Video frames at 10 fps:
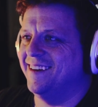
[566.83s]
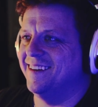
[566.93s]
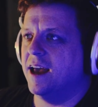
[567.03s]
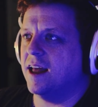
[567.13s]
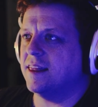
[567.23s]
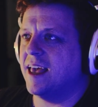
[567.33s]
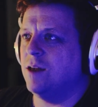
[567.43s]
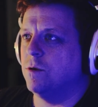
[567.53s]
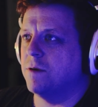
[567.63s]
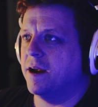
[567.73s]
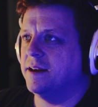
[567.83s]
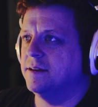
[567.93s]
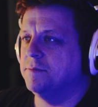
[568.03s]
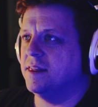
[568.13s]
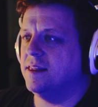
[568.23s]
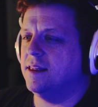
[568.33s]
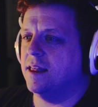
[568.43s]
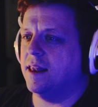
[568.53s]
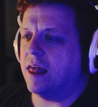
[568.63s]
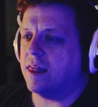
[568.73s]
I got the head one right, but
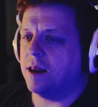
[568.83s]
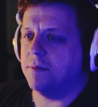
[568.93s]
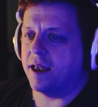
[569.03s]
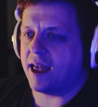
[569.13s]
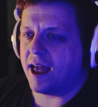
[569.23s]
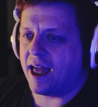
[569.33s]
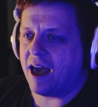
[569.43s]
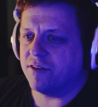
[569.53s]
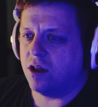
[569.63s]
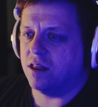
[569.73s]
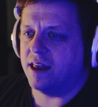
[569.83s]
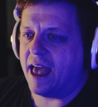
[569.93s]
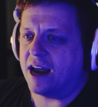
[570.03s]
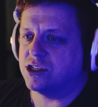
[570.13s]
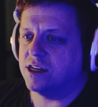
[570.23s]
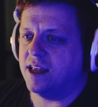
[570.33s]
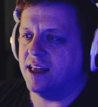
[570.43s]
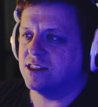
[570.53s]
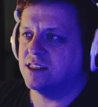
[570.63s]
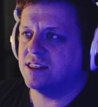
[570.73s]
now that I'm like, I have it all in action,
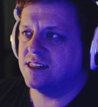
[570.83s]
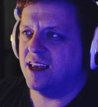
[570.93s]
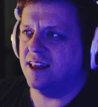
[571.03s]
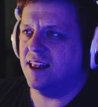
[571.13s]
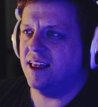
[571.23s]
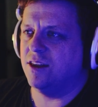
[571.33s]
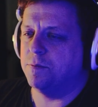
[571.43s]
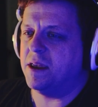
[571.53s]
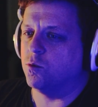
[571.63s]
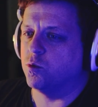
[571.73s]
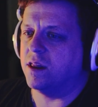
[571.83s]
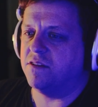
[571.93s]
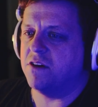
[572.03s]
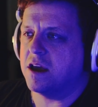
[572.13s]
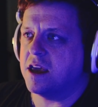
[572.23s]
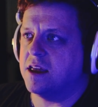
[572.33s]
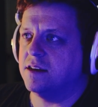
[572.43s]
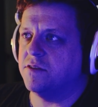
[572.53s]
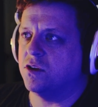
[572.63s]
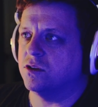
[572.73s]
they're being really funky and
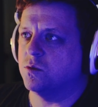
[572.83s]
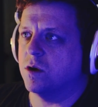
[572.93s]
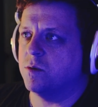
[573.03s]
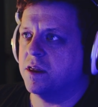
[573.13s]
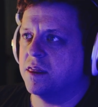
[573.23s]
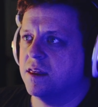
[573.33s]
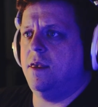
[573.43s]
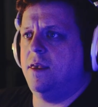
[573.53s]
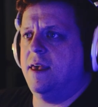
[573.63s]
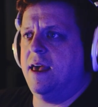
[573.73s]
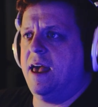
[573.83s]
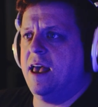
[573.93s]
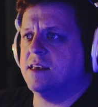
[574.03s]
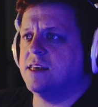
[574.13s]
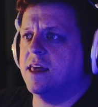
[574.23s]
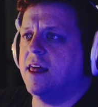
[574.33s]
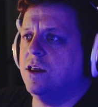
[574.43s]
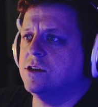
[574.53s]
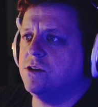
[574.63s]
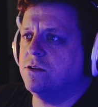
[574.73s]
difficult to work with. Yes, that
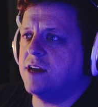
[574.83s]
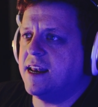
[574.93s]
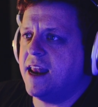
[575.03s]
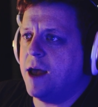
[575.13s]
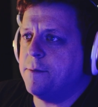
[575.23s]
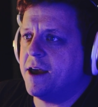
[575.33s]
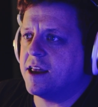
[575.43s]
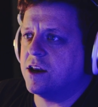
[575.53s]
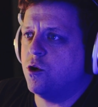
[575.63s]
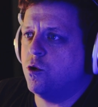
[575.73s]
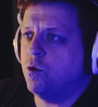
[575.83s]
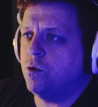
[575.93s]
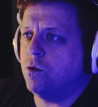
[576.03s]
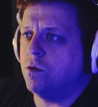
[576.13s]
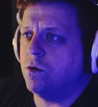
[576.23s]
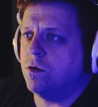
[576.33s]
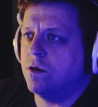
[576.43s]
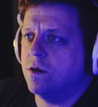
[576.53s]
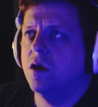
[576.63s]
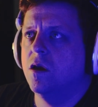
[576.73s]
looks so dynamic and cool.
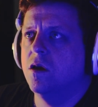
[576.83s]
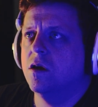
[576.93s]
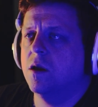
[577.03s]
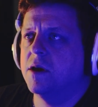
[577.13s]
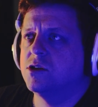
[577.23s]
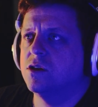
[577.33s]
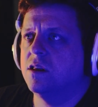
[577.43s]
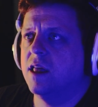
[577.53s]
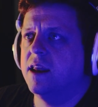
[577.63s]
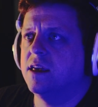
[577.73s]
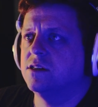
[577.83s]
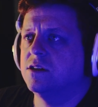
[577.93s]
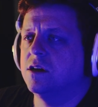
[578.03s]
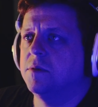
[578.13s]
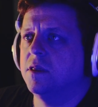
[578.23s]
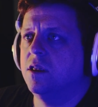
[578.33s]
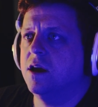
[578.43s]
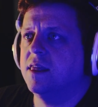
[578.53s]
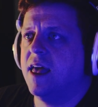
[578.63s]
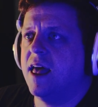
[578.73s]
Gotta make sure the lighting is good, but look
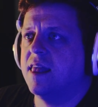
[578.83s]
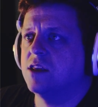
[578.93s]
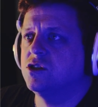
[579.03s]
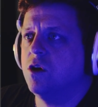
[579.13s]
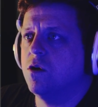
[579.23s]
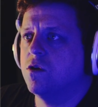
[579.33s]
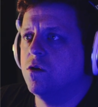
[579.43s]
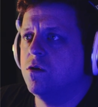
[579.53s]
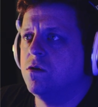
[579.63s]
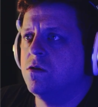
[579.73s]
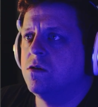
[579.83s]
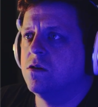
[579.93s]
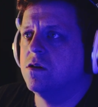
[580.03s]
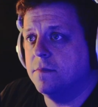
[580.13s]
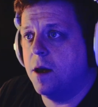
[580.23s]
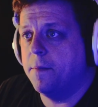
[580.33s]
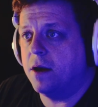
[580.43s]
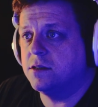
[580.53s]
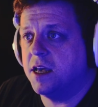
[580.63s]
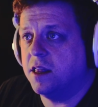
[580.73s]
at that. That's so cool.
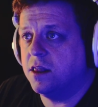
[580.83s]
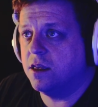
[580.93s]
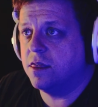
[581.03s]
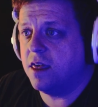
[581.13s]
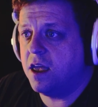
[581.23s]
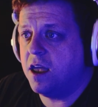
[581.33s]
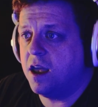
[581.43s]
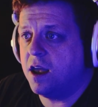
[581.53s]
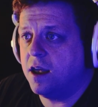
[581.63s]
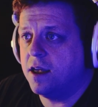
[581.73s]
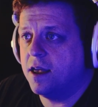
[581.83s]
About to hit the thing.